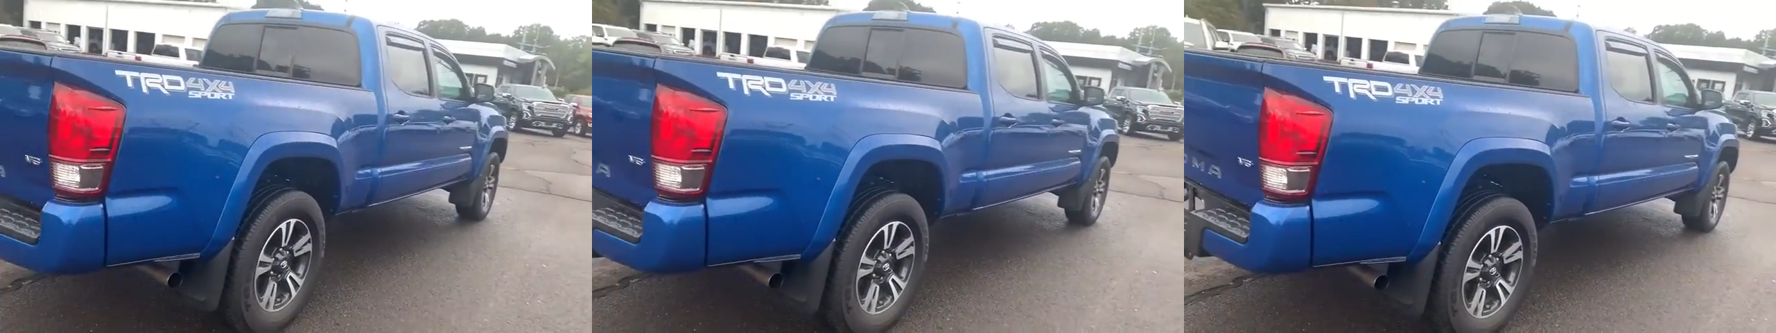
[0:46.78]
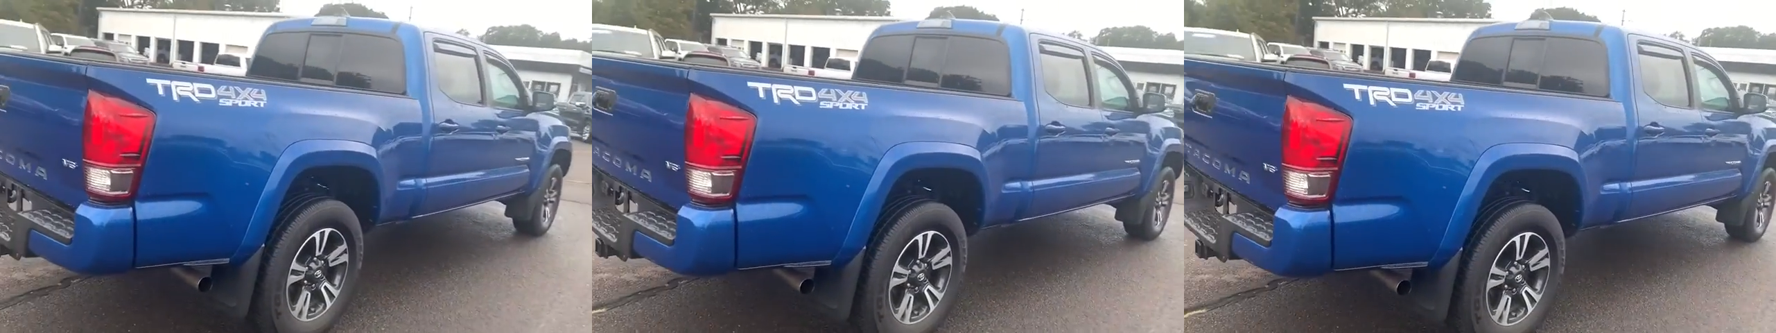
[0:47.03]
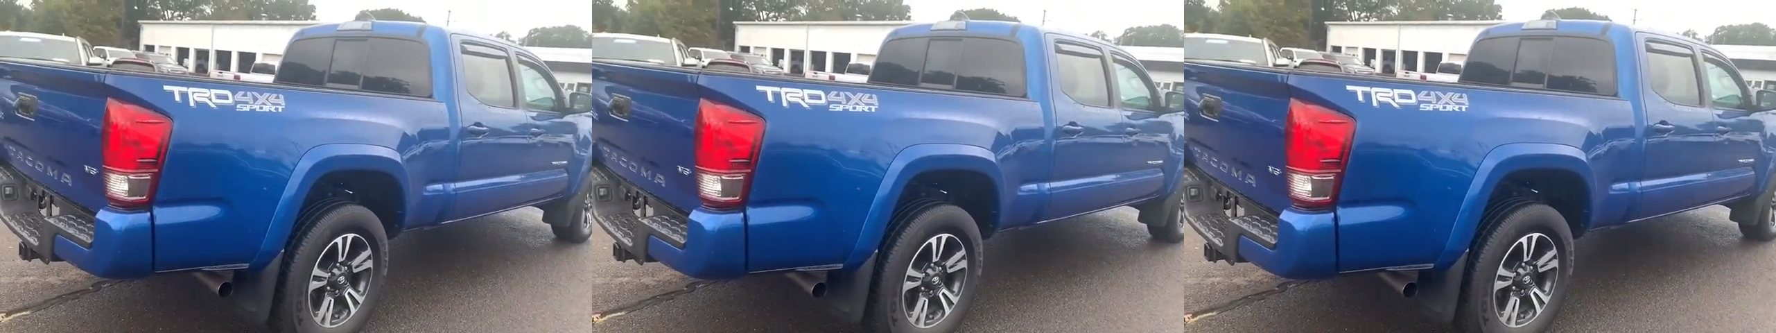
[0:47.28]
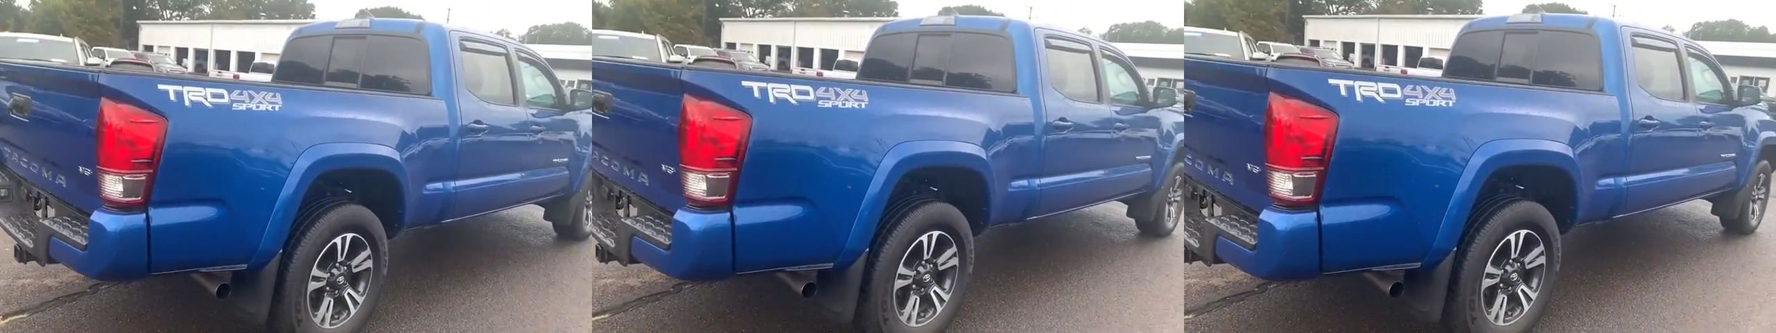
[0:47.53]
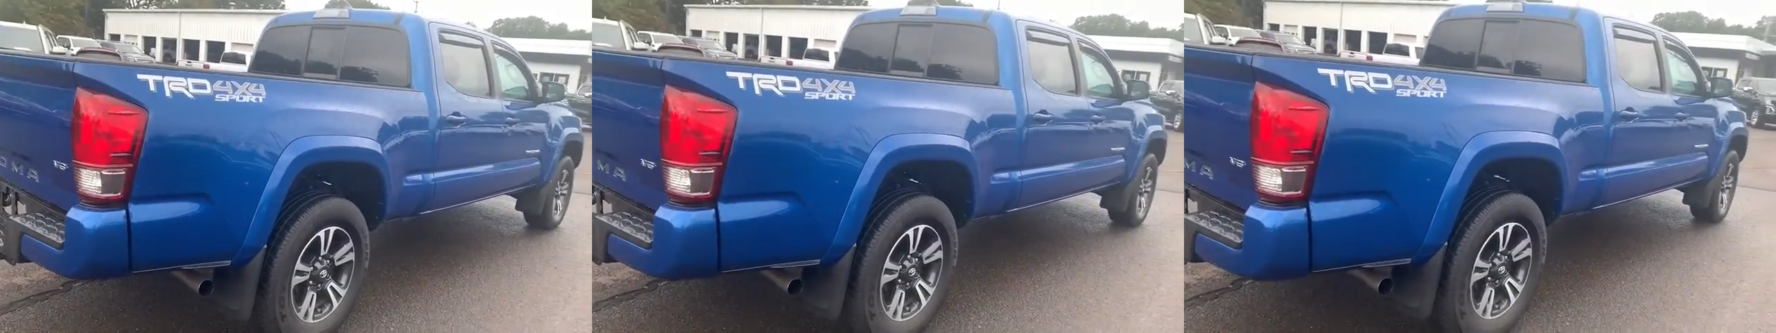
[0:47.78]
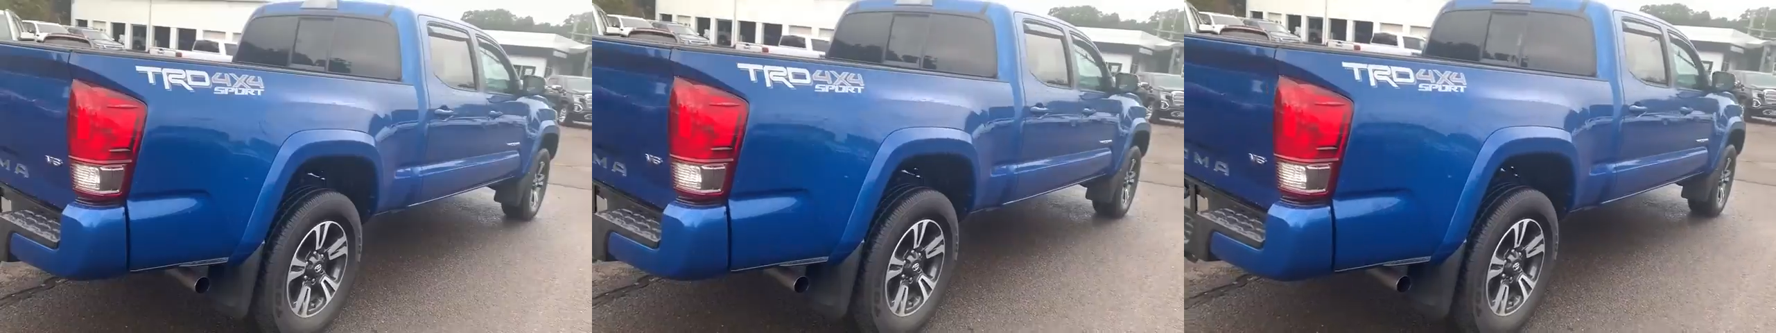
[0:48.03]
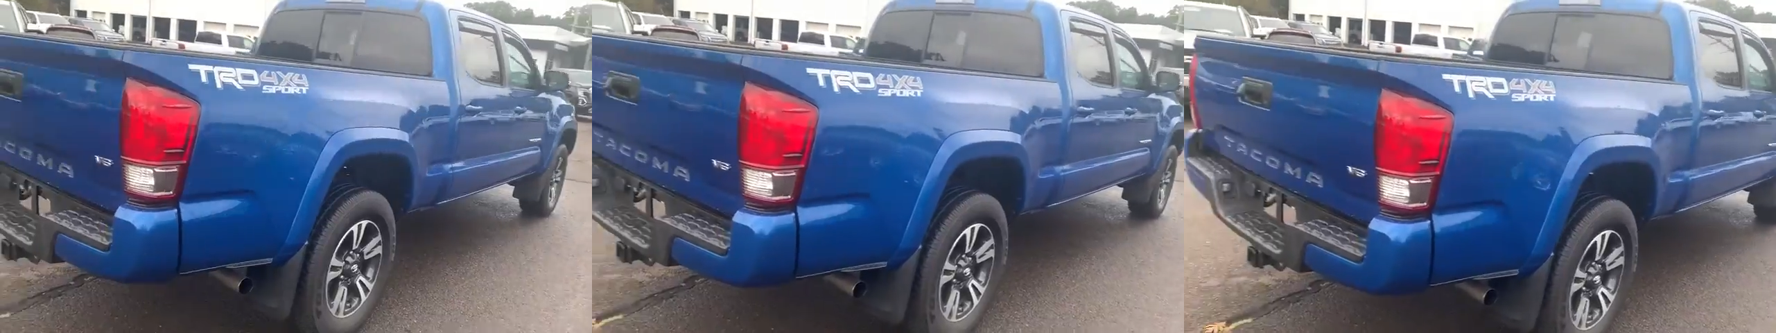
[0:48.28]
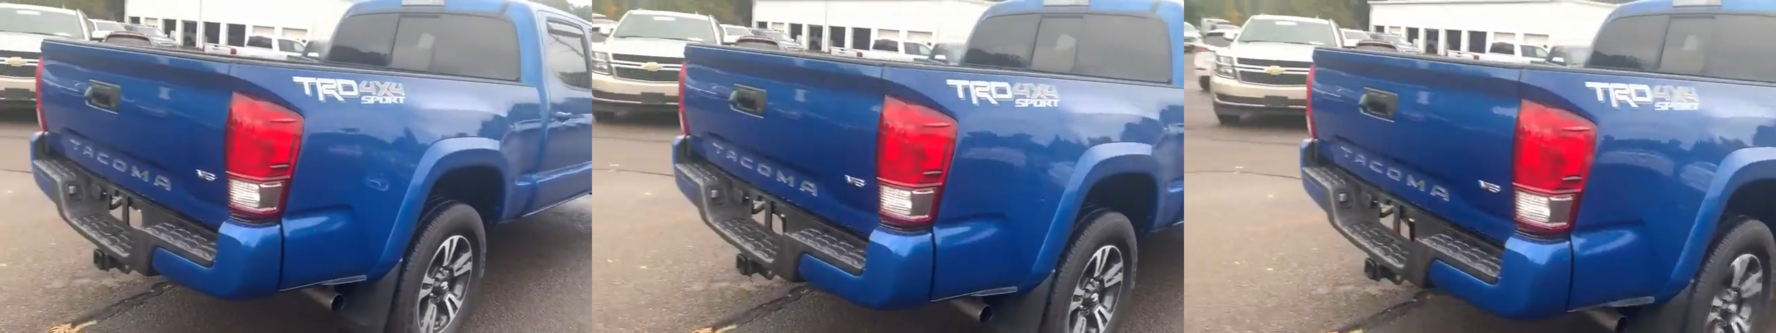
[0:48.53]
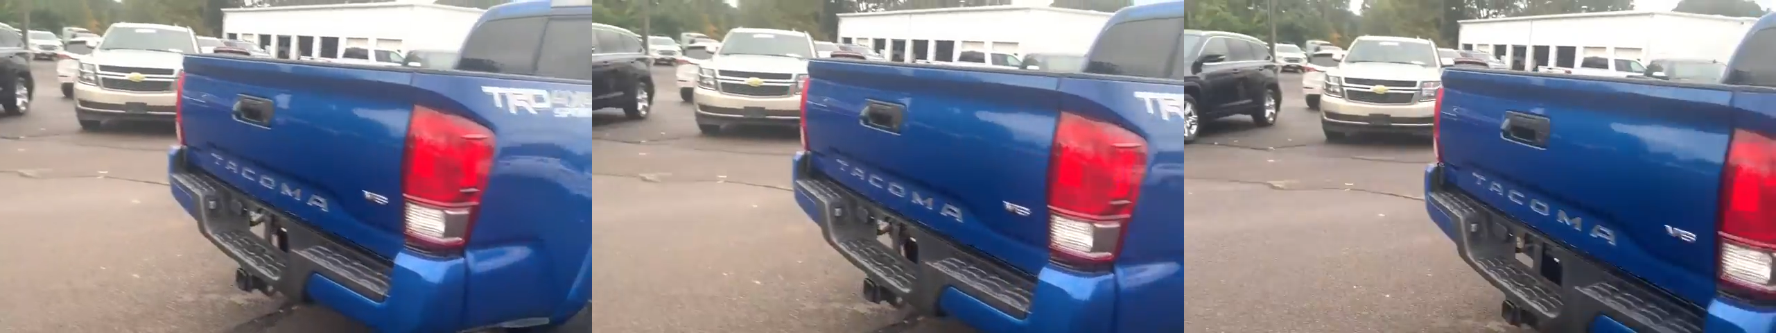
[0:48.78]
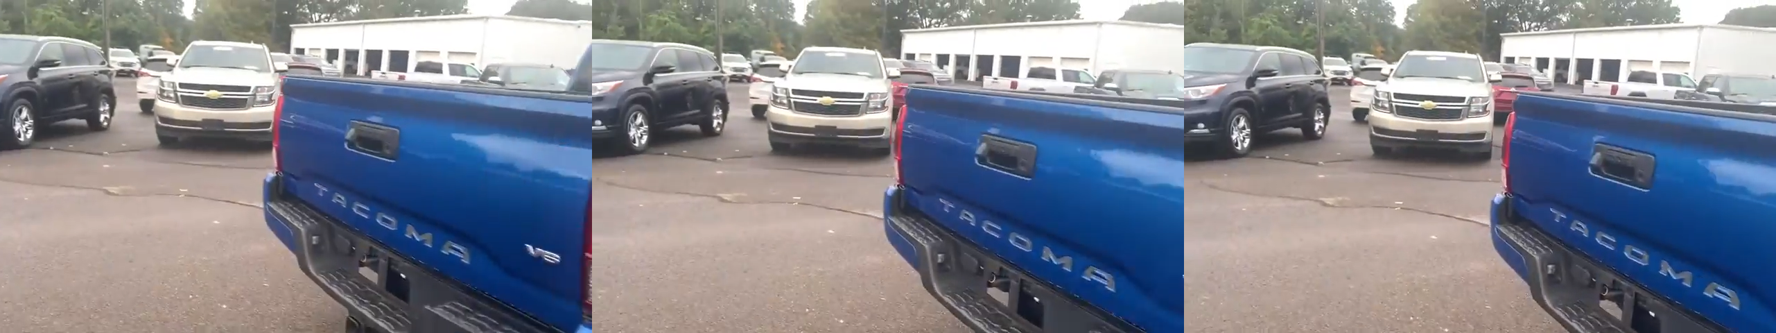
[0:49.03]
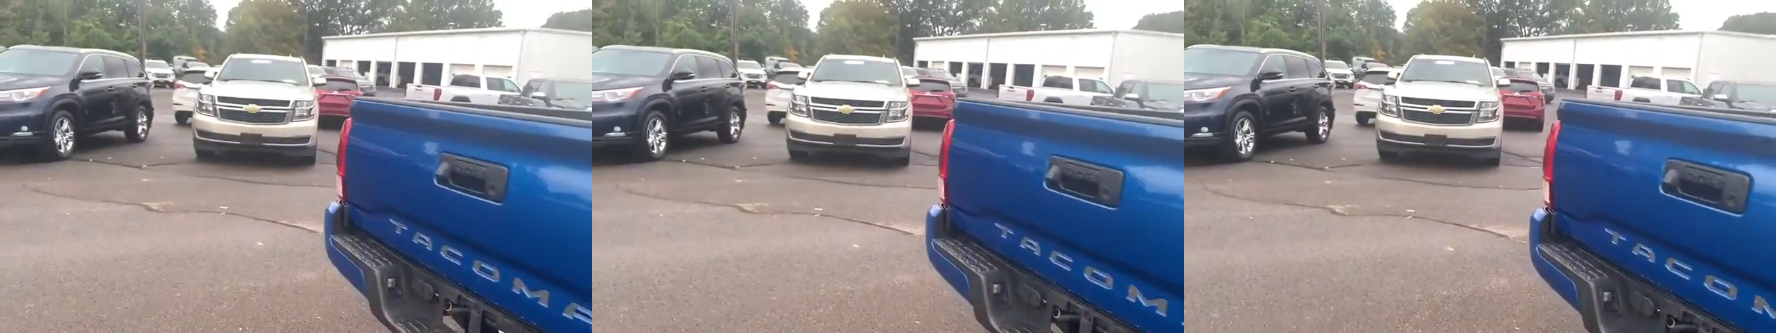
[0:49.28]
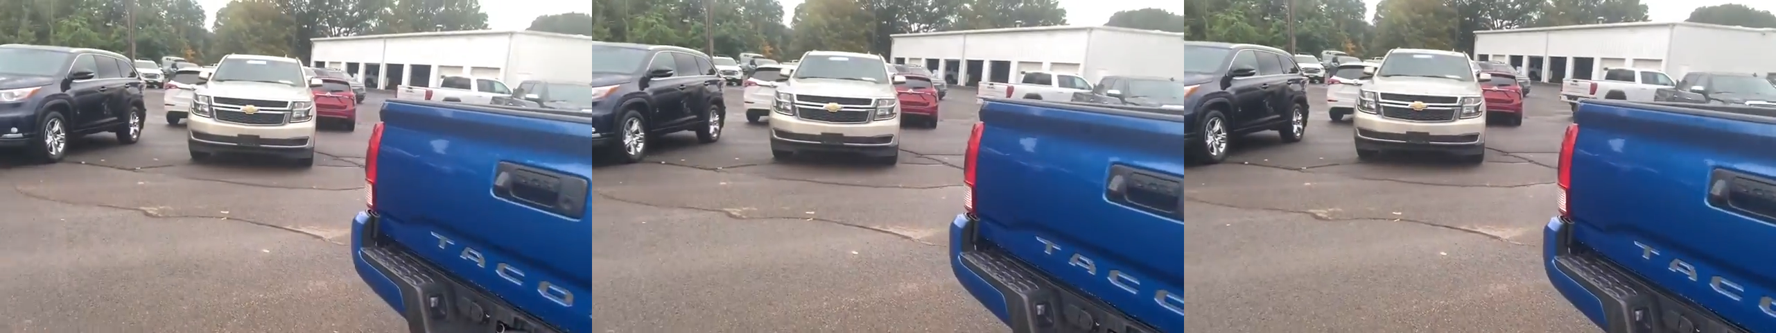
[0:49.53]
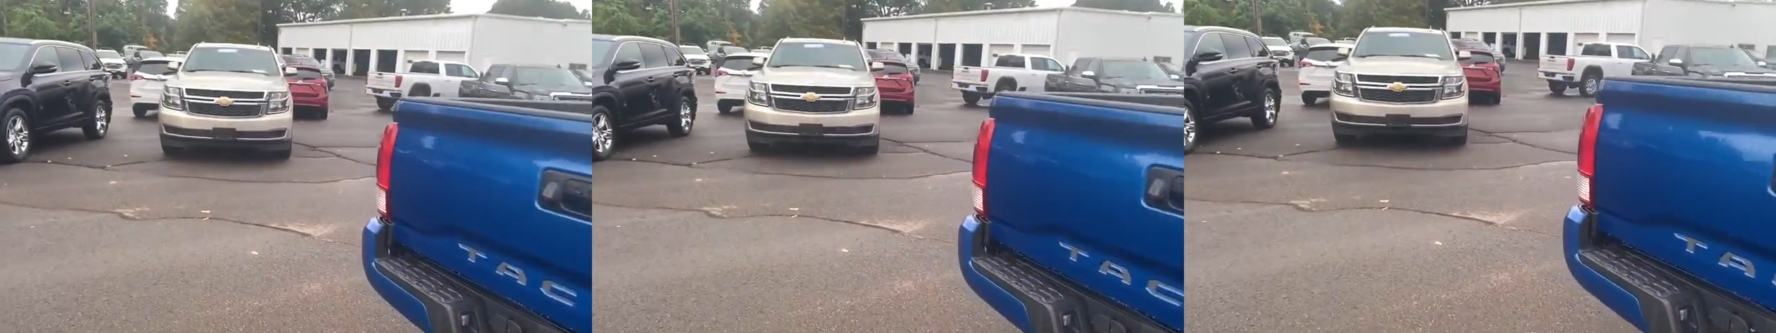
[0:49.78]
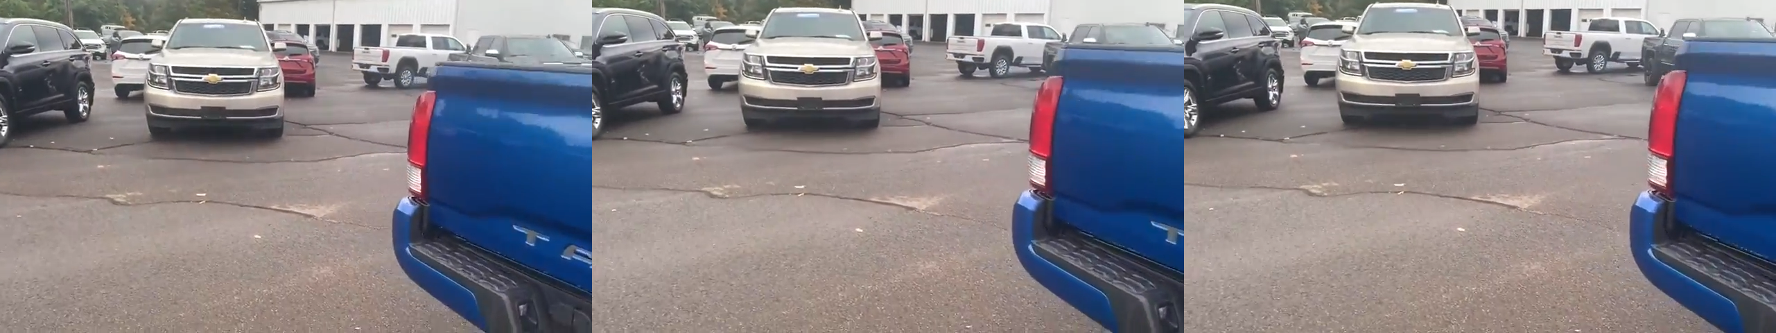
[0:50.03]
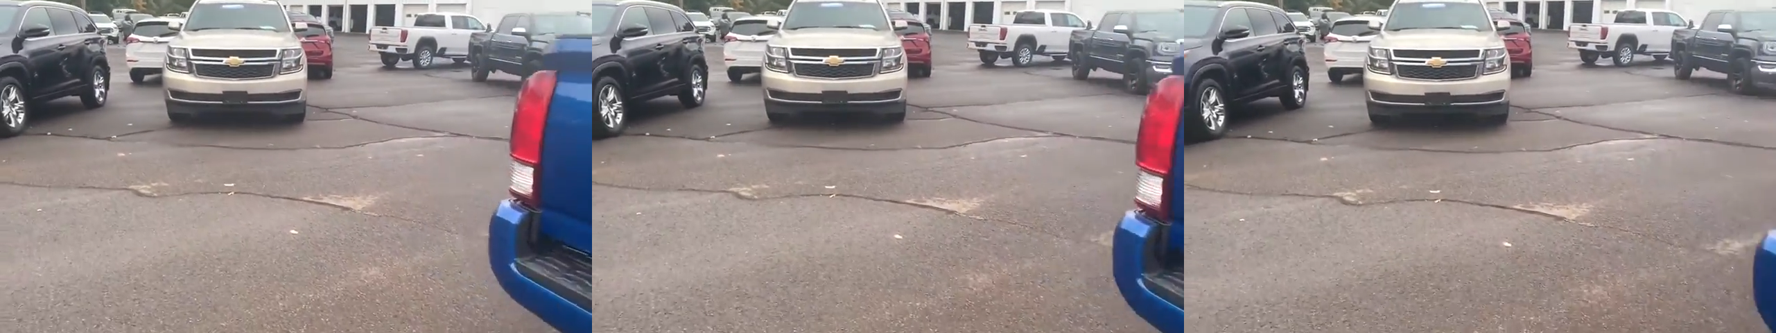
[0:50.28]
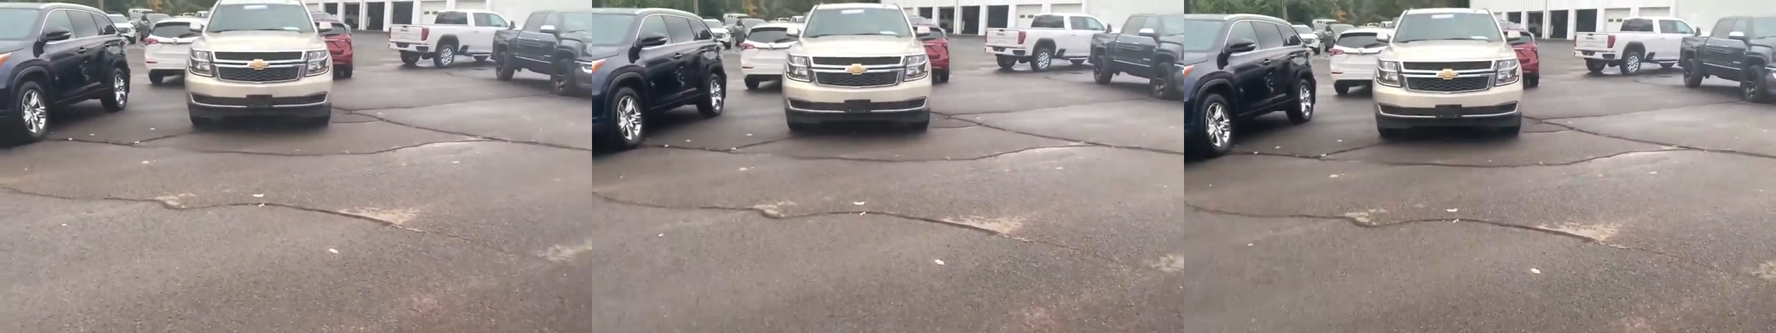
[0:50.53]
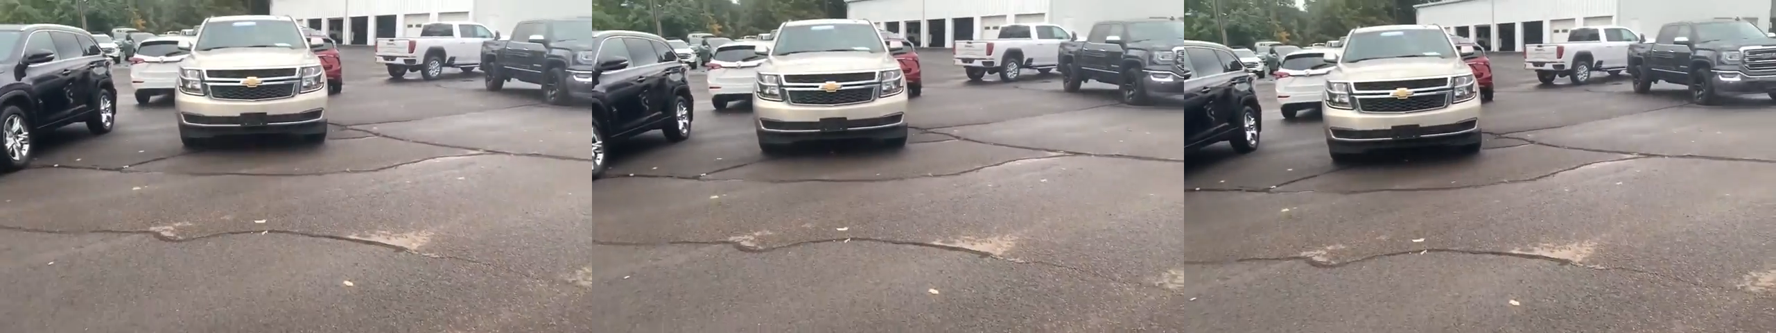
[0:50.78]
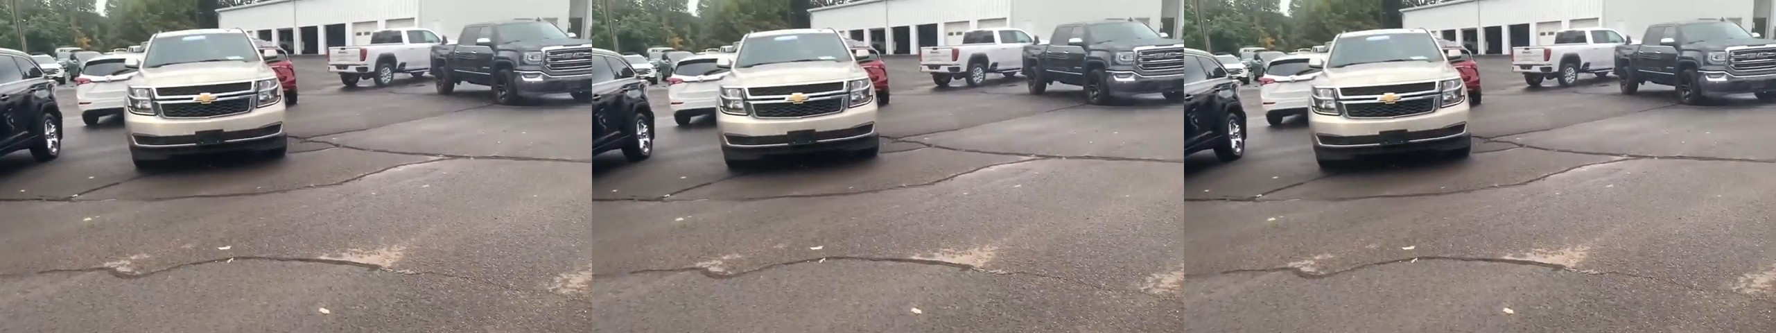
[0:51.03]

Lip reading: Nobody's mouth can be seen.